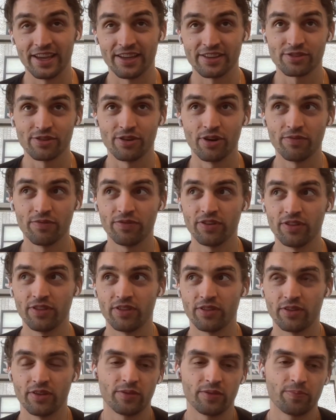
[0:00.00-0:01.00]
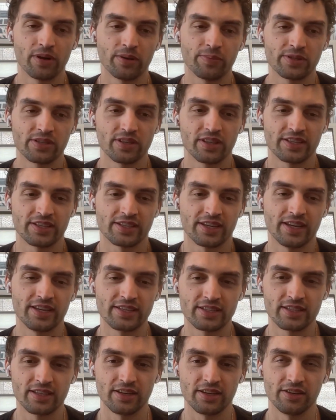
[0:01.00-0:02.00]
so hopefully the purpose of this case
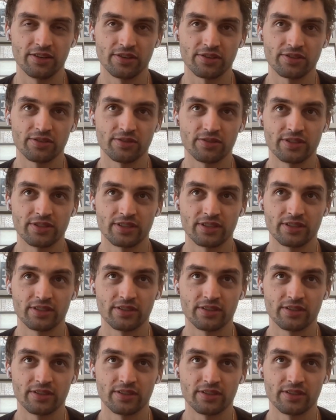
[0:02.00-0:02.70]
study also is